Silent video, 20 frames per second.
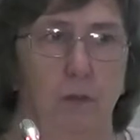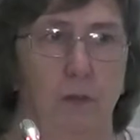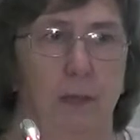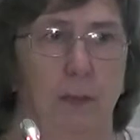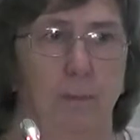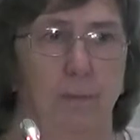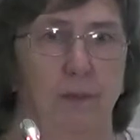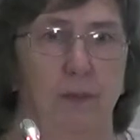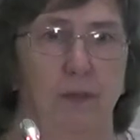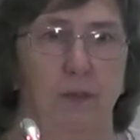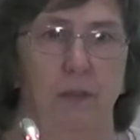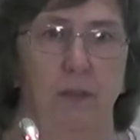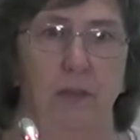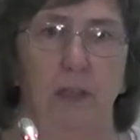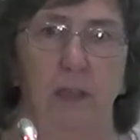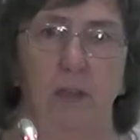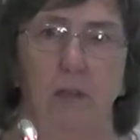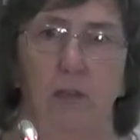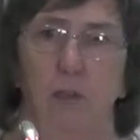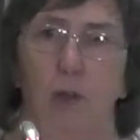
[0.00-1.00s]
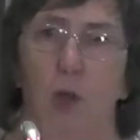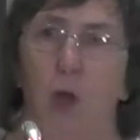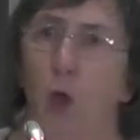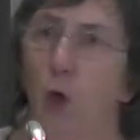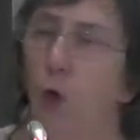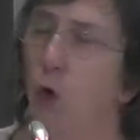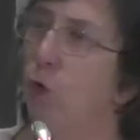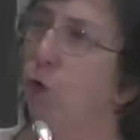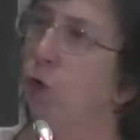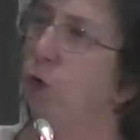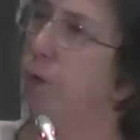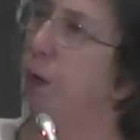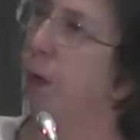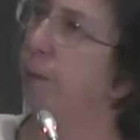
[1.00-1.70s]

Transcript: for their birthdays, or do